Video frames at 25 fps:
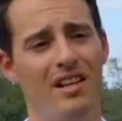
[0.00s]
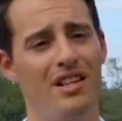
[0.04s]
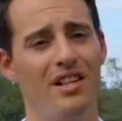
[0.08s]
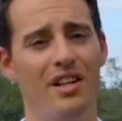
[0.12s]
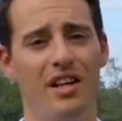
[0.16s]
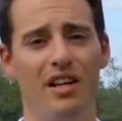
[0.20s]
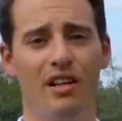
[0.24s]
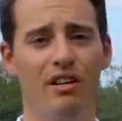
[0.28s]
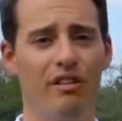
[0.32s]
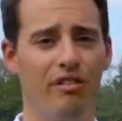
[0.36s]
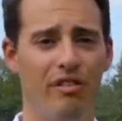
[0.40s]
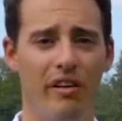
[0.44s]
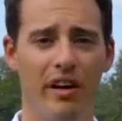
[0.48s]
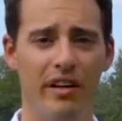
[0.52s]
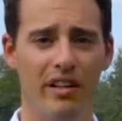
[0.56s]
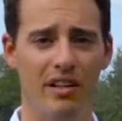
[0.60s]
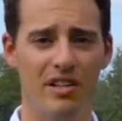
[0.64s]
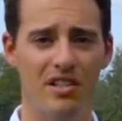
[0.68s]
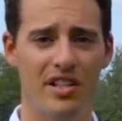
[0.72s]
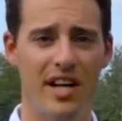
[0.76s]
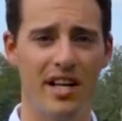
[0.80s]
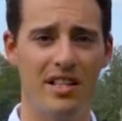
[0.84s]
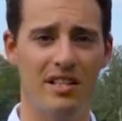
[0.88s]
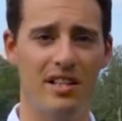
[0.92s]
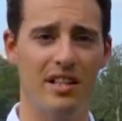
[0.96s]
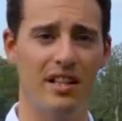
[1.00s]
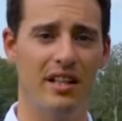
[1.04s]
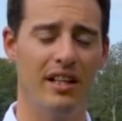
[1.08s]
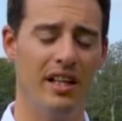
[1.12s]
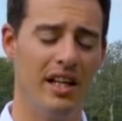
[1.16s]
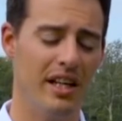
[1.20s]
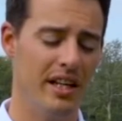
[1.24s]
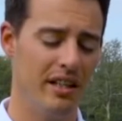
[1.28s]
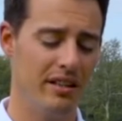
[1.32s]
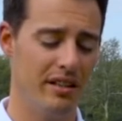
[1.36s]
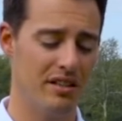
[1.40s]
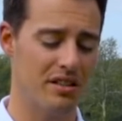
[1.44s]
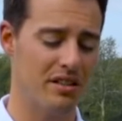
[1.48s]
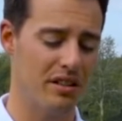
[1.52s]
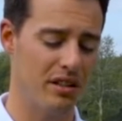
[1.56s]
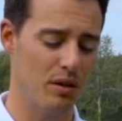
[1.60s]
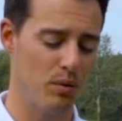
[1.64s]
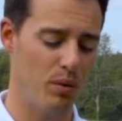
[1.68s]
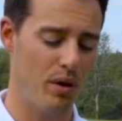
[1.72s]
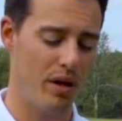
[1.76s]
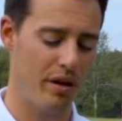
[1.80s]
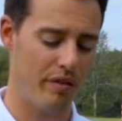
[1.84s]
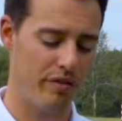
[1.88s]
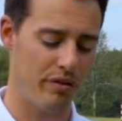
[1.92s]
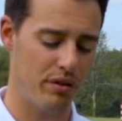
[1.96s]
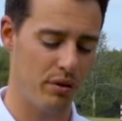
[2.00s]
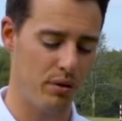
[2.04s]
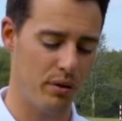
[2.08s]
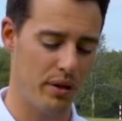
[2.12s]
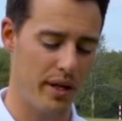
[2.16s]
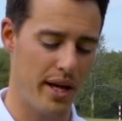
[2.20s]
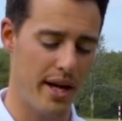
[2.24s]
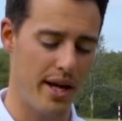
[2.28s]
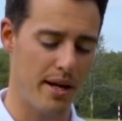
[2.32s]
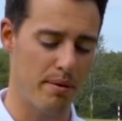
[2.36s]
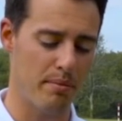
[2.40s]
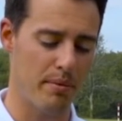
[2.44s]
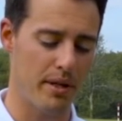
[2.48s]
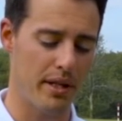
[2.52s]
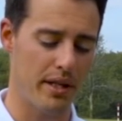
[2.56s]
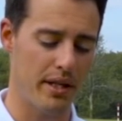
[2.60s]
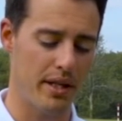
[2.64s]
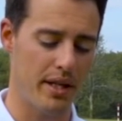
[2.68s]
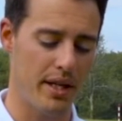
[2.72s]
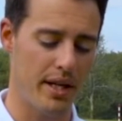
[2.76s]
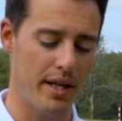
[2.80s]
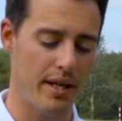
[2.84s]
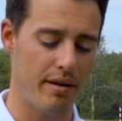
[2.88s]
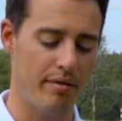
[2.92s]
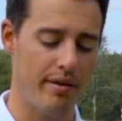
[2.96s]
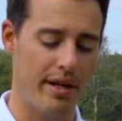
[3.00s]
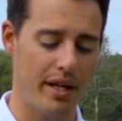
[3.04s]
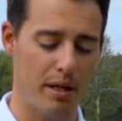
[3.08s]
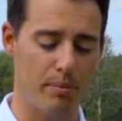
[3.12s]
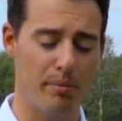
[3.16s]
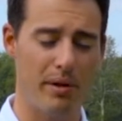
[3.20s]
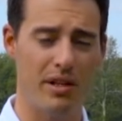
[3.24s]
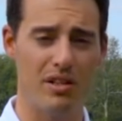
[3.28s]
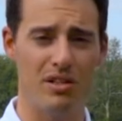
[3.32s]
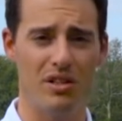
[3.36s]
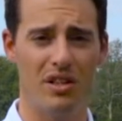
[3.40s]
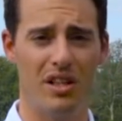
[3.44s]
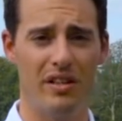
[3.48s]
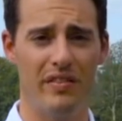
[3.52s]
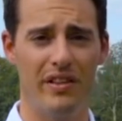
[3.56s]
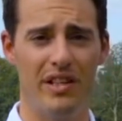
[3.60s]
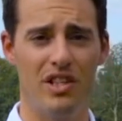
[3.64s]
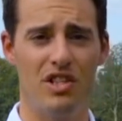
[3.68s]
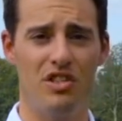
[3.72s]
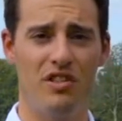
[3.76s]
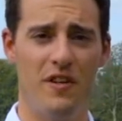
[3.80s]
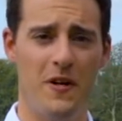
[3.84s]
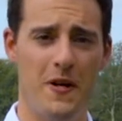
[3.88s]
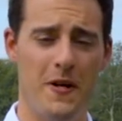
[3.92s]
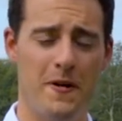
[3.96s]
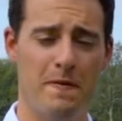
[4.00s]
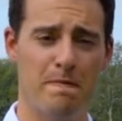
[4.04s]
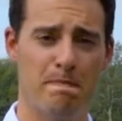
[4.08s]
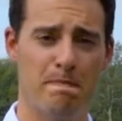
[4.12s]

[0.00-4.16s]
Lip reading: you're going to find a setting that's going to work for your game, and recommend you give it a try.